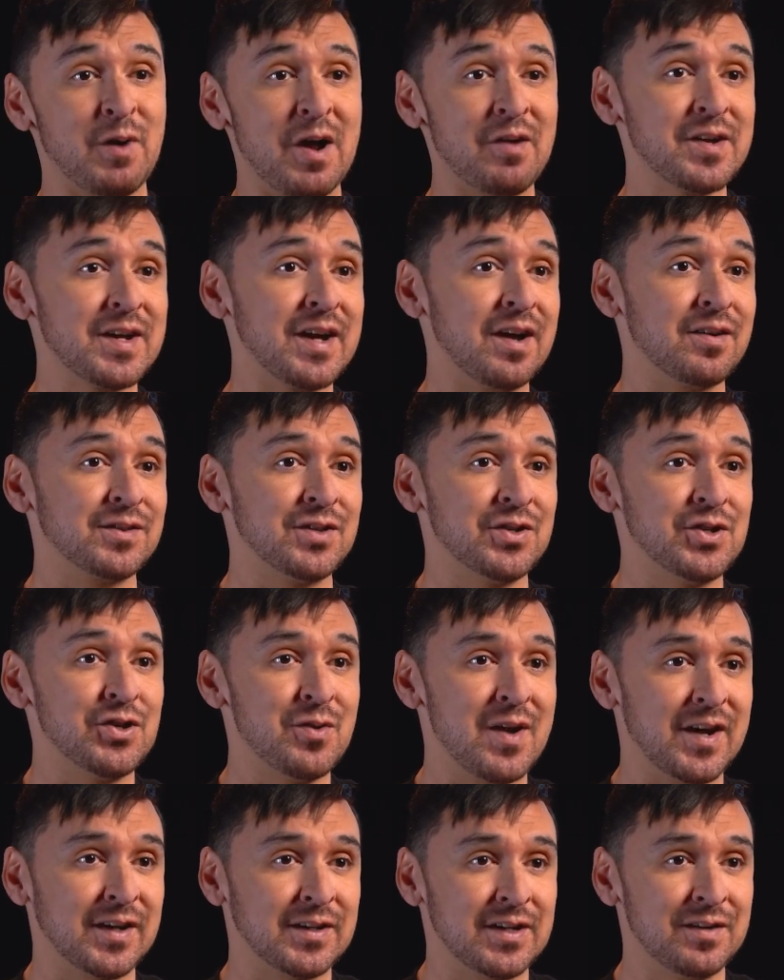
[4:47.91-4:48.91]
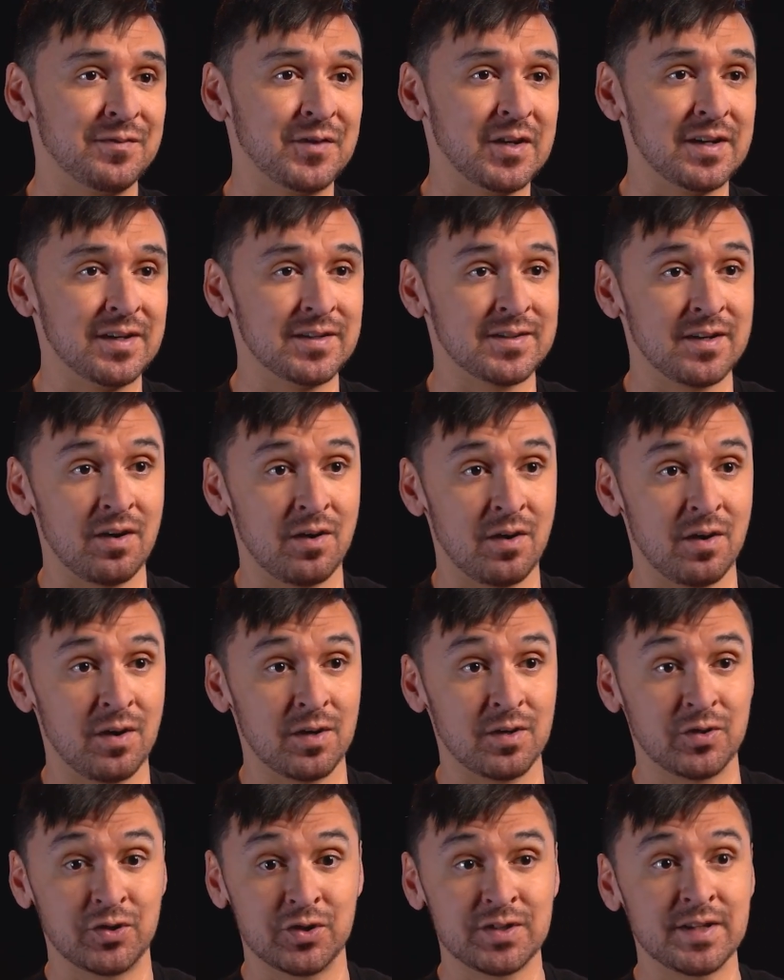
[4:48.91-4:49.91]
rounding out the new activities
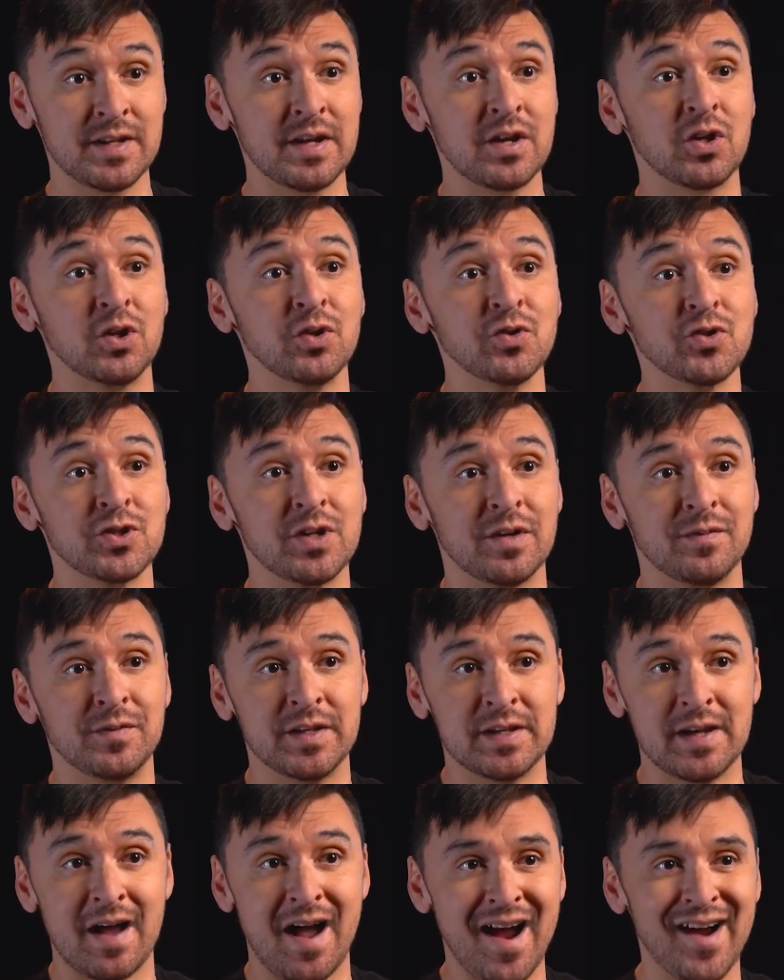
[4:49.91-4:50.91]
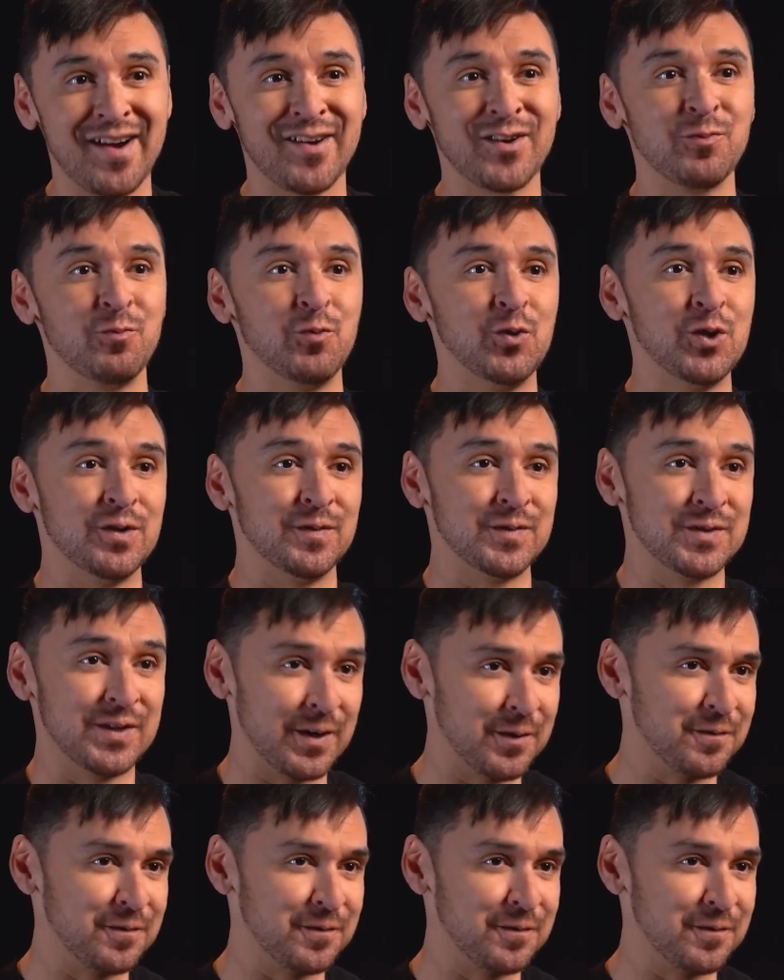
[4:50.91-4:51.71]
are just the inclusion of the Iron Wolves.